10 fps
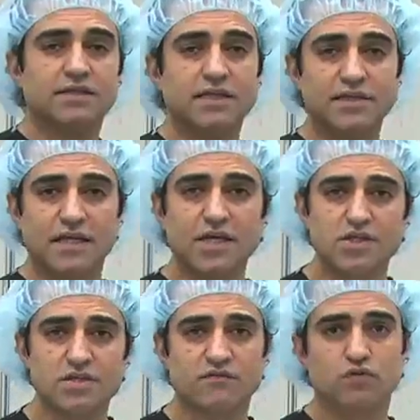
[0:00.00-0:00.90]
The
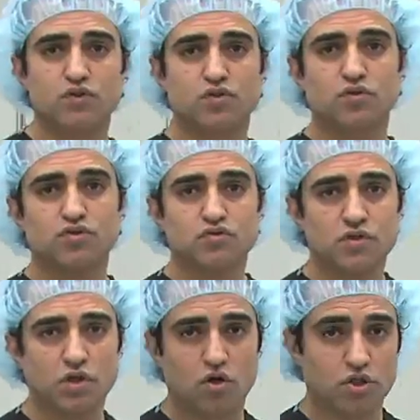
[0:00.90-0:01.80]
indications for the
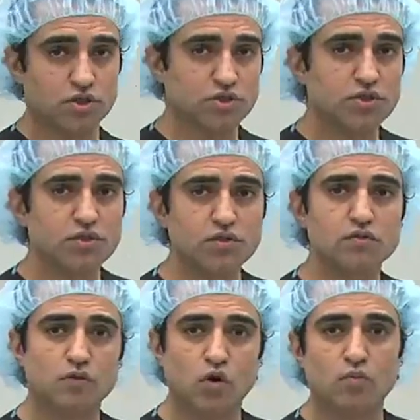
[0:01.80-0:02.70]
surgery are
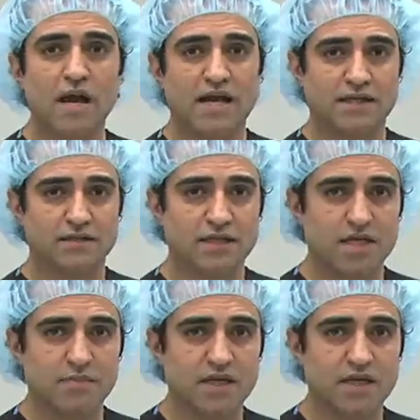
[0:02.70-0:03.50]
continued low back and leg